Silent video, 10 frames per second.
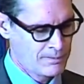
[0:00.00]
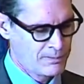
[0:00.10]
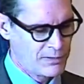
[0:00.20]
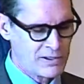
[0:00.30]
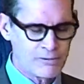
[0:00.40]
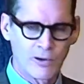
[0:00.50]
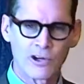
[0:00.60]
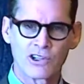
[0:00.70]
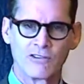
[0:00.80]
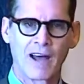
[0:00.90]
This
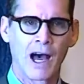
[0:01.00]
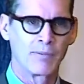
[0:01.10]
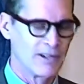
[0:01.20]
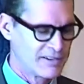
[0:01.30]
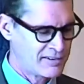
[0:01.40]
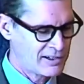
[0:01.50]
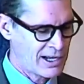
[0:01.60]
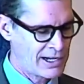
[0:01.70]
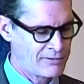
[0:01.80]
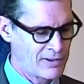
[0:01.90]
version of happiness is the
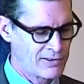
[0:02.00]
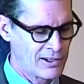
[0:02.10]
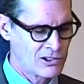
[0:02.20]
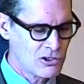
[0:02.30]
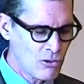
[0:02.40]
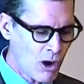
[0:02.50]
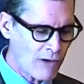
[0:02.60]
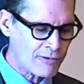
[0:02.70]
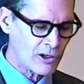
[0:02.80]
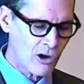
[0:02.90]
kind of thing that too
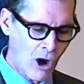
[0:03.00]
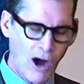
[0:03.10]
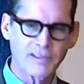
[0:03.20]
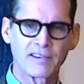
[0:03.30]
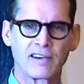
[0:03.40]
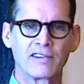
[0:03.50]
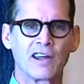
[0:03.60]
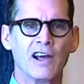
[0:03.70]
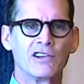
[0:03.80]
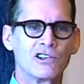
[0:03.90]
often causes us
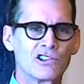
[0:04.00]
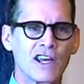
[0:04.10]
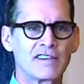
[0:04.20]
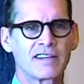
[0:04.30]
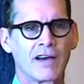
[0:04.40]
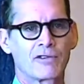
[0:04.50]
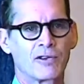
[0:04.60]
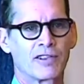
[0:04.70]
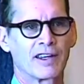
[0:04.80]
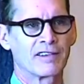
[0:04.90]
to chase after
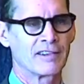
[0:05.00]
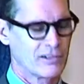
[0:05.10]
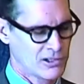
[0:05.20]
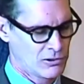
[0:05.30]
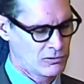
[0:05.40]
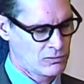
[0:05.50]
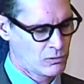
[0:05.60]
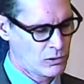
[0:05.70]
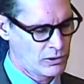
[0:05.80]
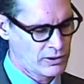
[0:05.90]
things that don't
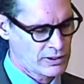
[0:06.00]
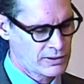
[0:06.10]
work.